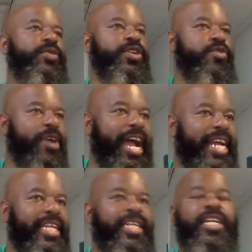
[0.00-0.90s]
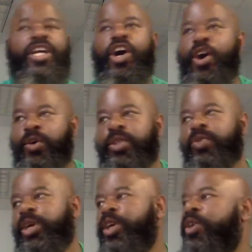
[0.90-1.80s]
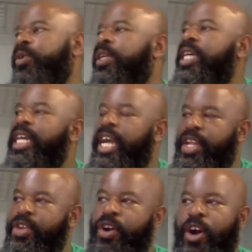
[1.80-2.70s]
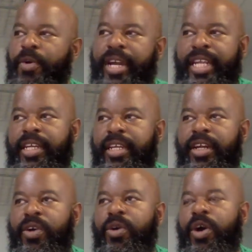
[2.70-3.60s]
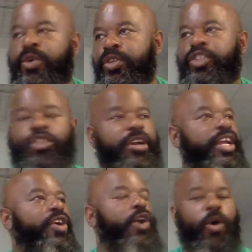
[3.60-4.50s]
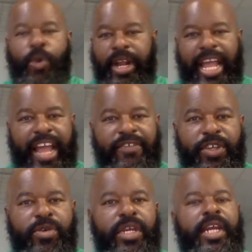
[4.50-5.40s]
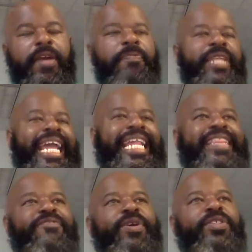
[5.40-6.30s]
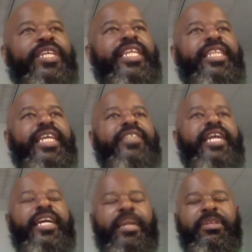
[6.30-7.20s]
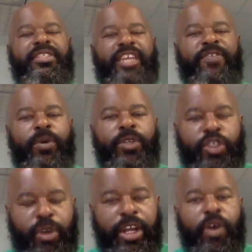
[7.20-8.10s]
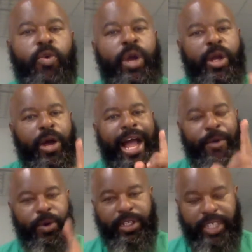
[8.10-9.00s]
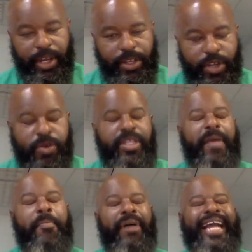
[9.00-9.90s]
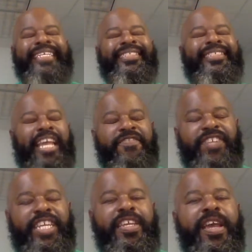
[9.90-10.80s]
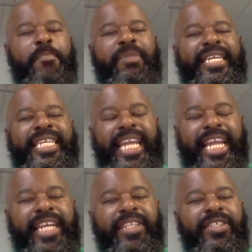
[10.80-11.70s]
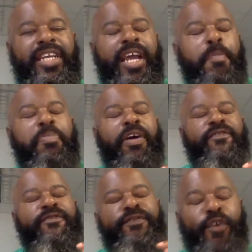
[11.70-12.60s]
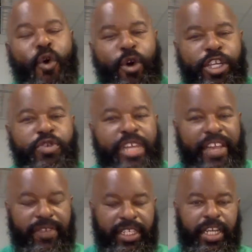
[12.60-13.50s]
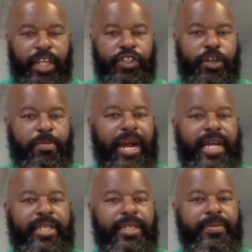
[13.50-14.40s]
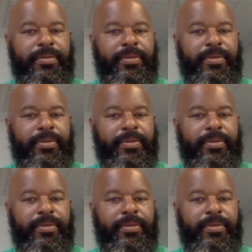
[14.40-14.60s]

when you're riding on the road and you're already, on your trail or what have you. And the first thing they think is, how can I be safe on the trail? Well, I want to tell you that bike safety begins before you even touch your bike.